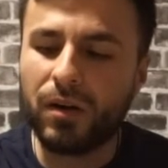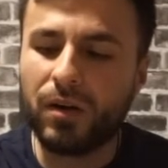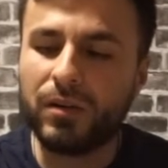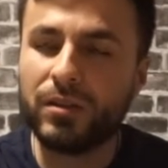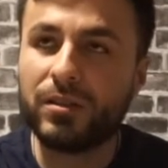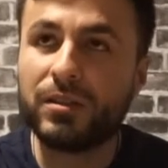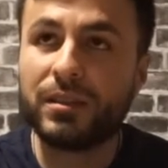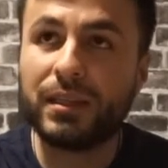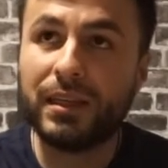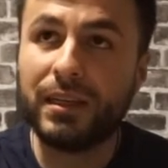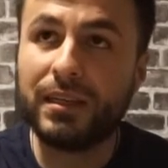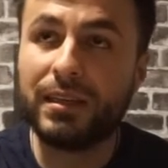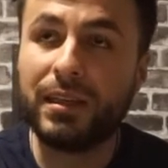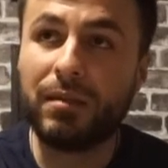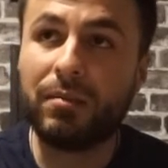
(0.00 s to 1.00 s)

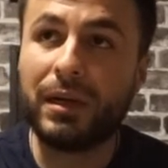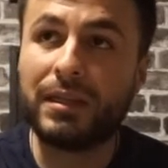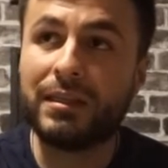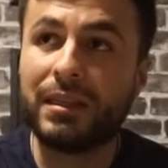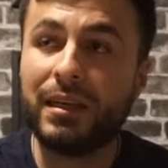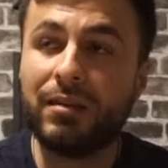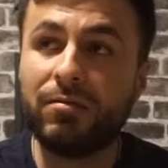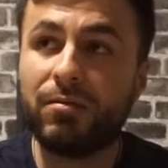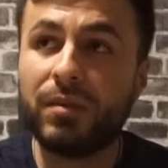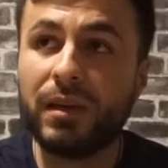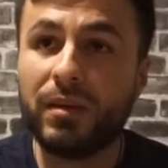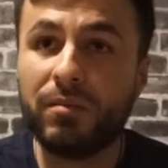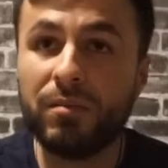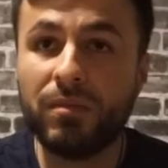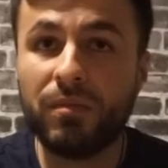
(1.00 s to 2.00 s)
understand that my time
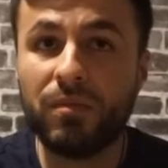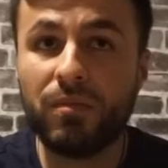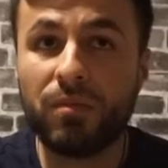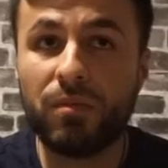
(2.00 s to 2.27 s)
frame